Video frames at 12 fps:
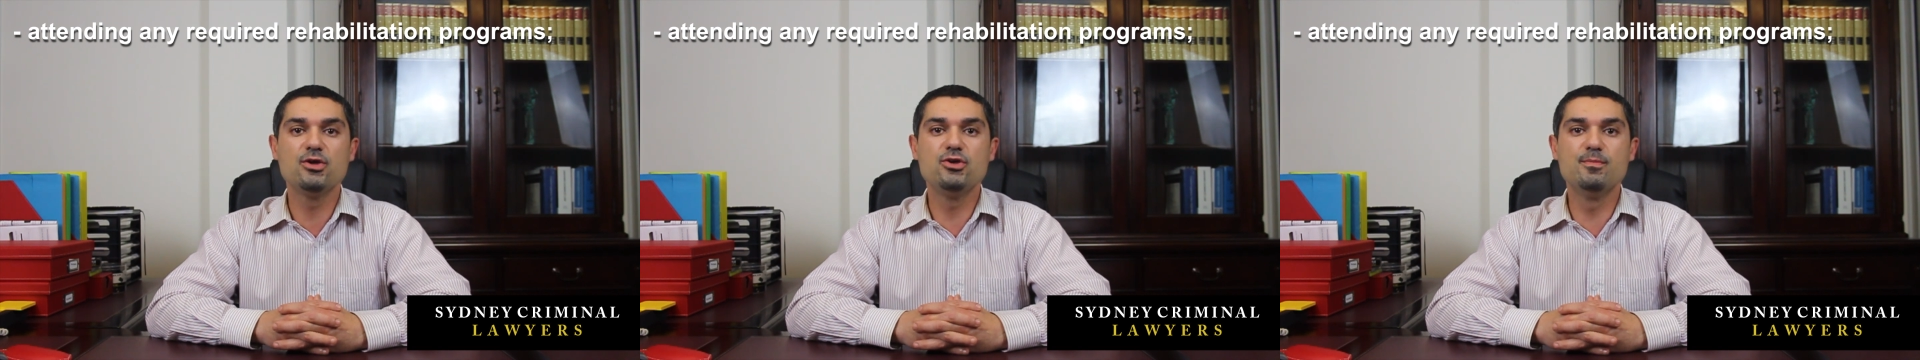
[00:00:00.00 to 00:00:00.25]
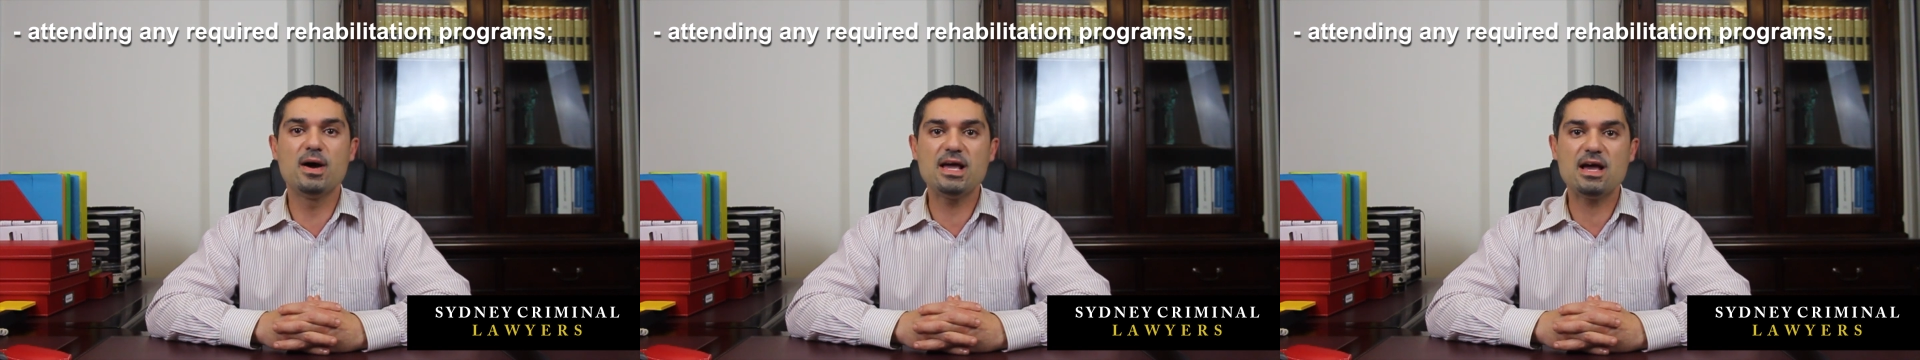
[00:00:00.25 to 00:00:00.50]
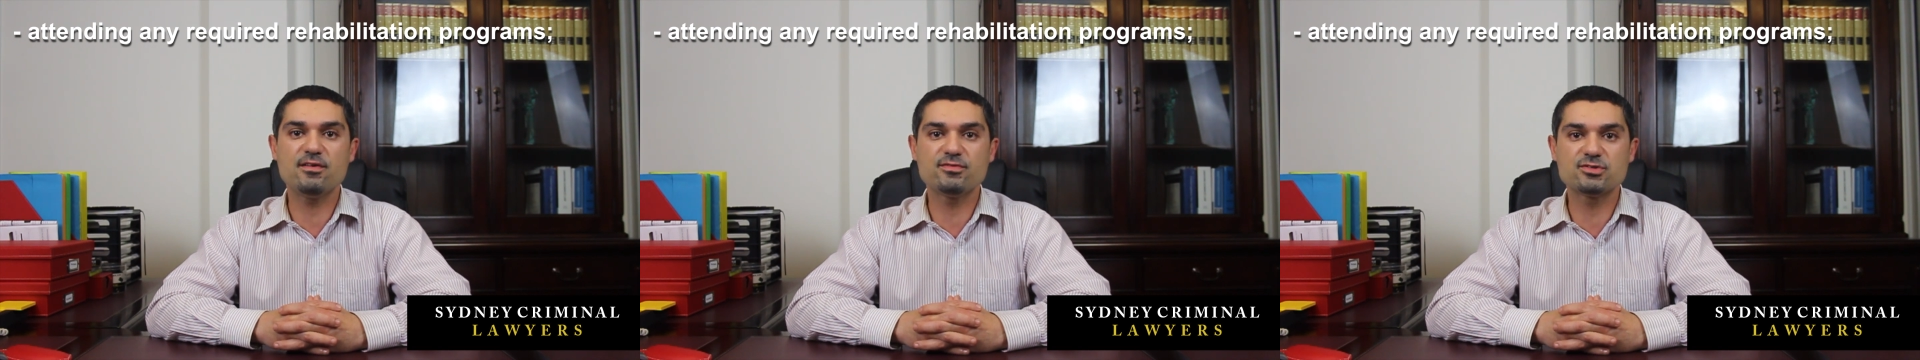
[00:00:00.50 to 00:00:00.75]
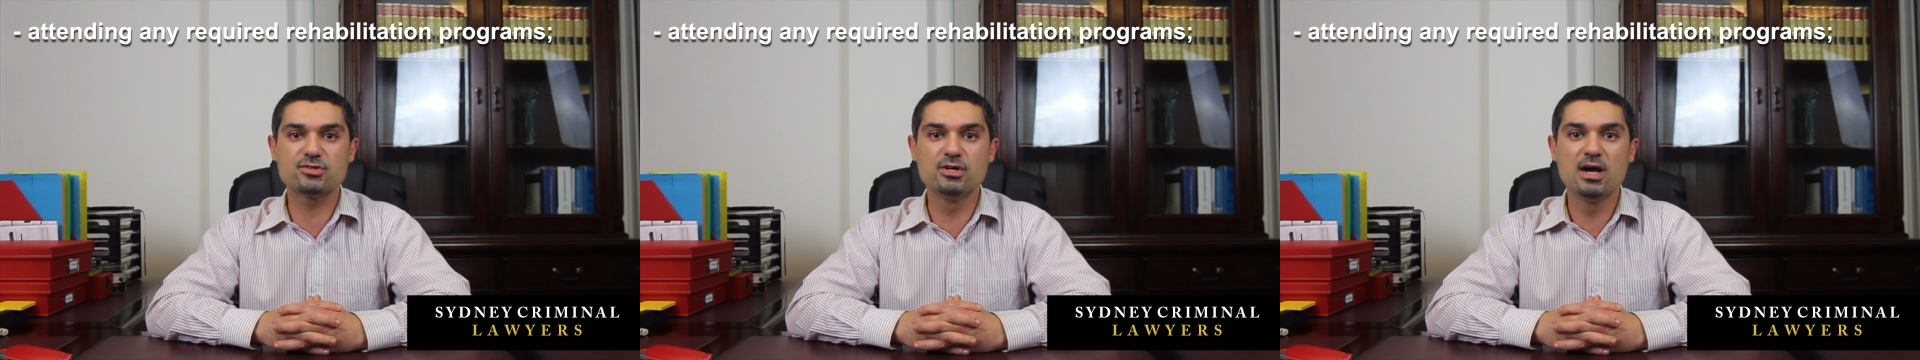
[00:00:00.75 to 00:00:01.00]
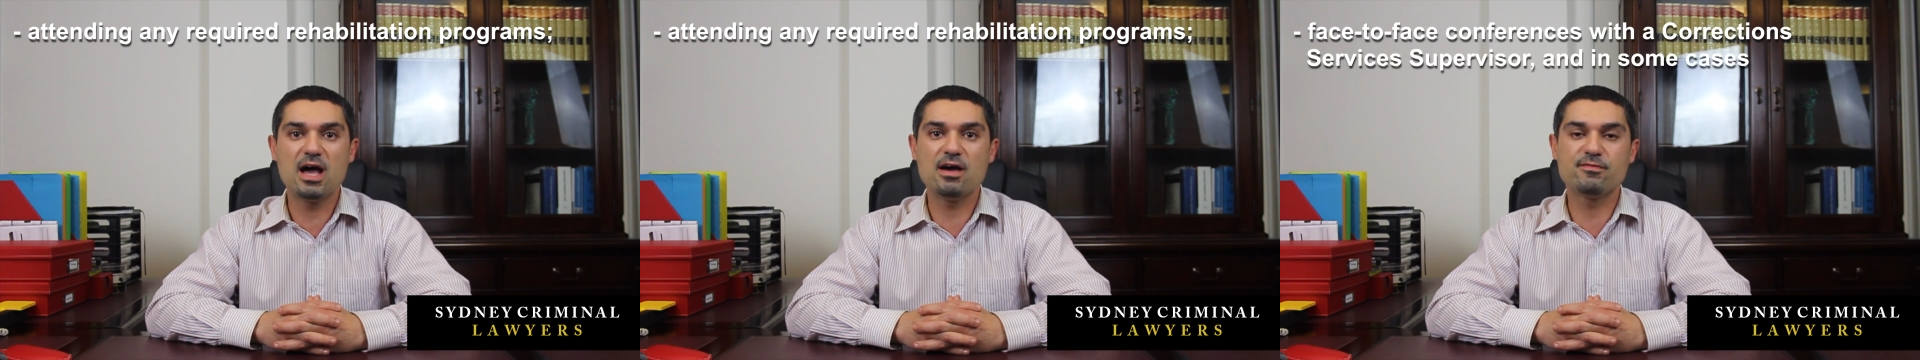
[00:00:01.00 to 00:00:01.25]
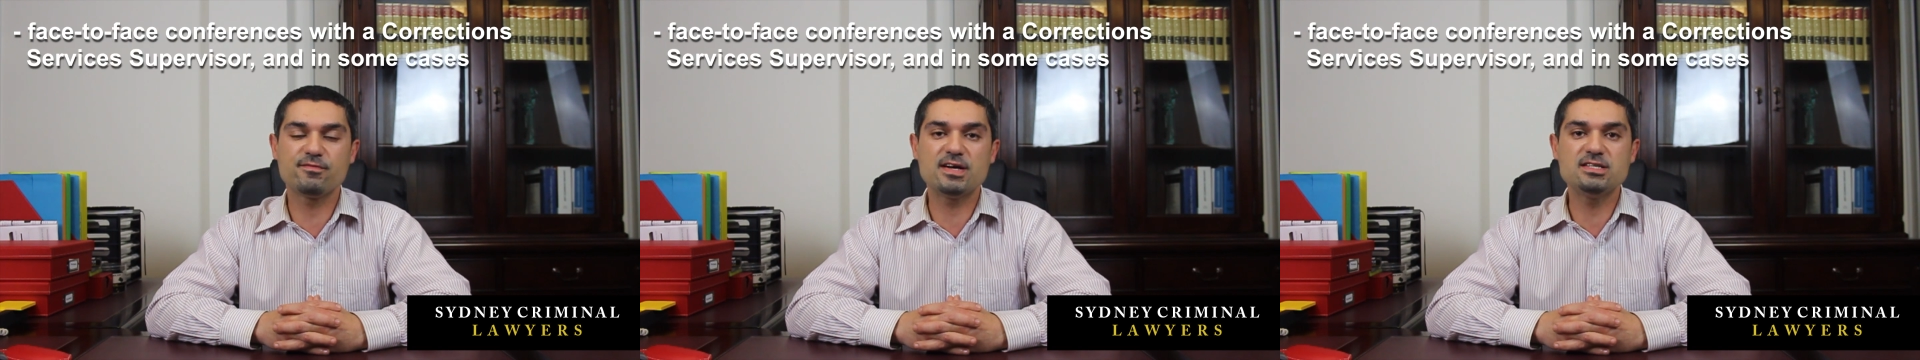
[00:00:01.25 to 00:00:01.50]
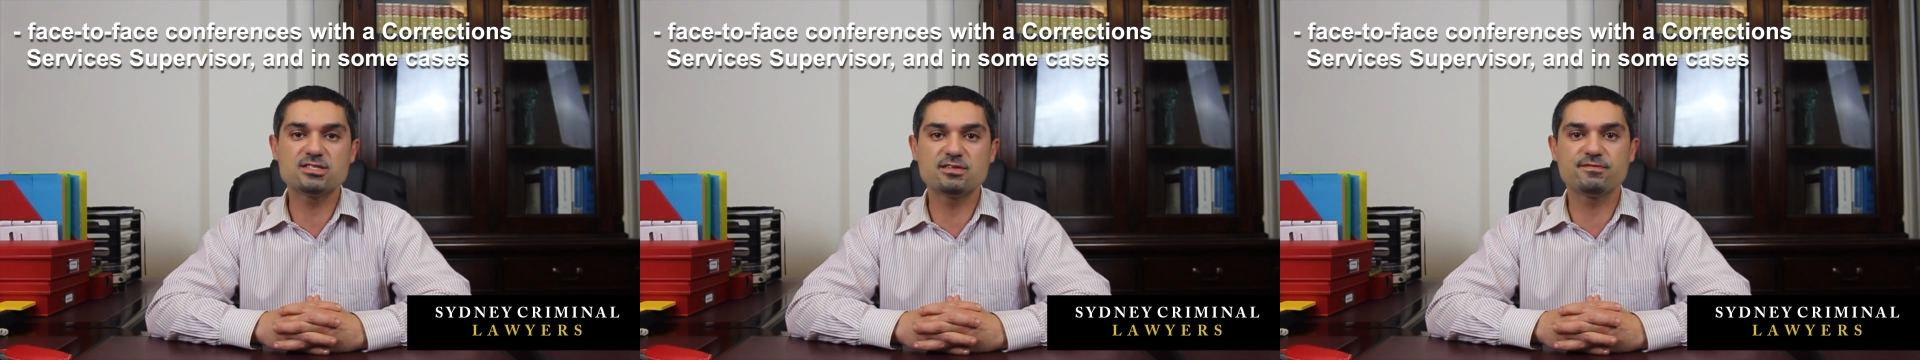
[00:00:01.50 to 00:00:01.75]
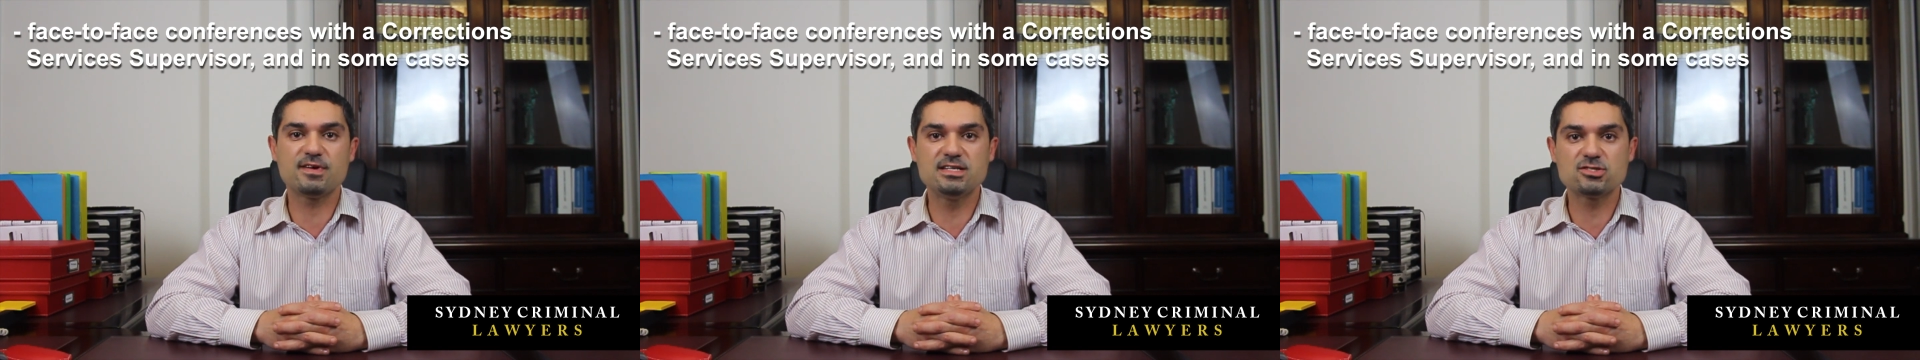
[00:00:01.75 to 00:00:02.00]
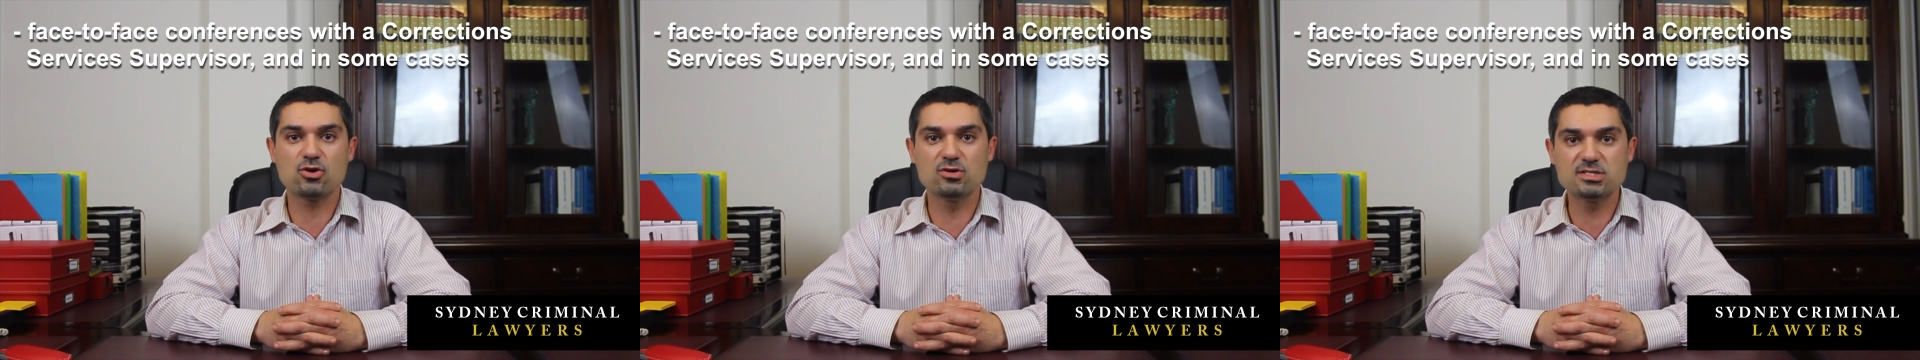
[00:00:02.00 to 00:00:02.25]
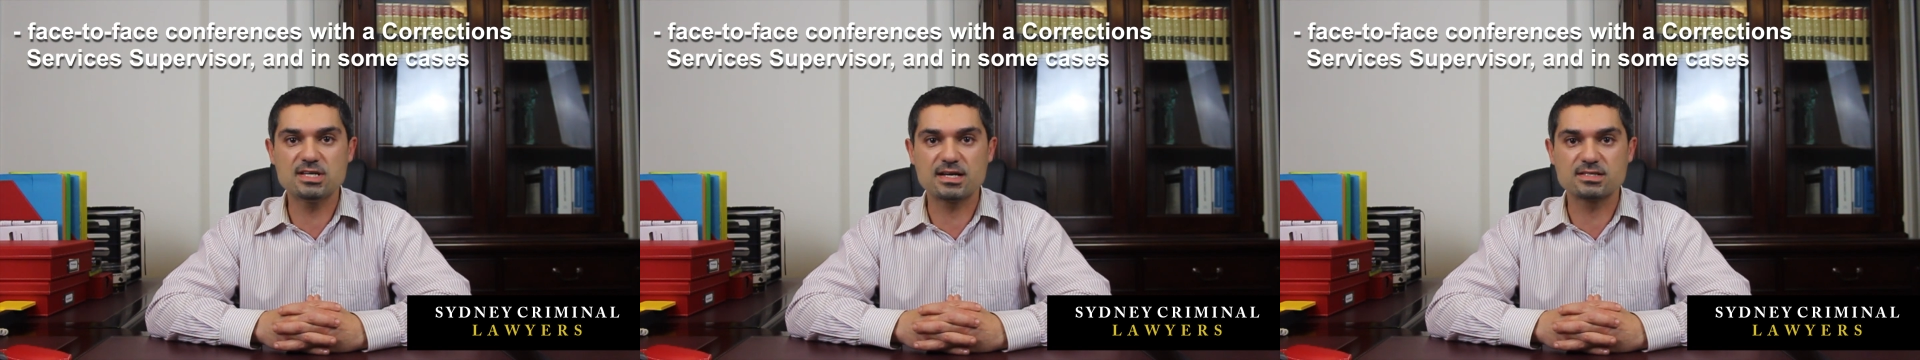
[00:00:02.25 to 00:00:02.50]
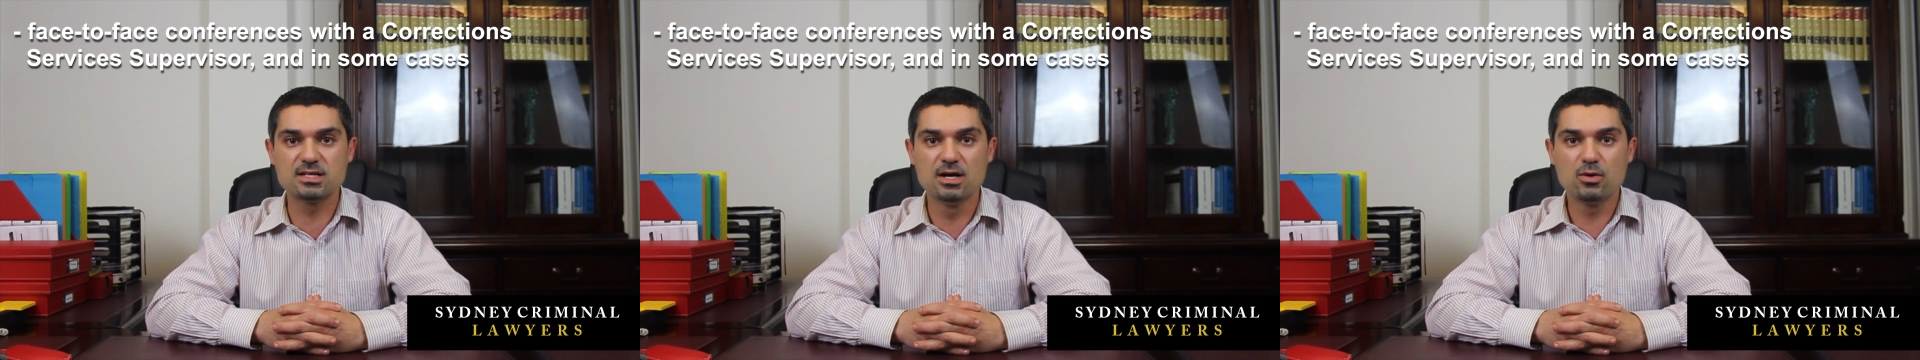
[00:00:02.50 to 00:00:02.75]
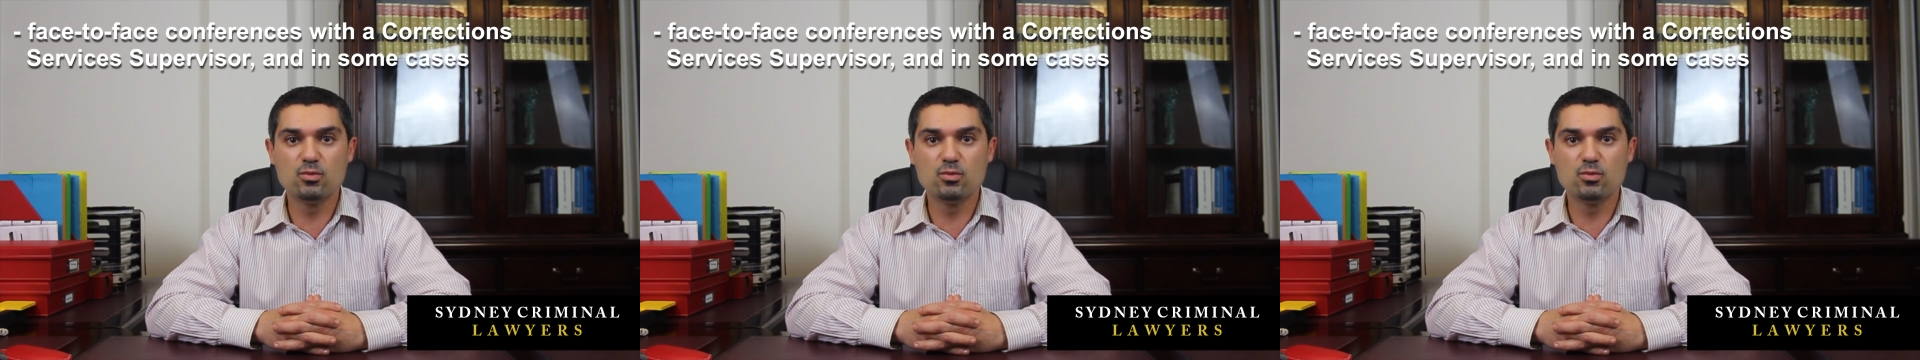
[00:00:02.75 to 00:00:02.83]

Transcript: you may have to have face to face contact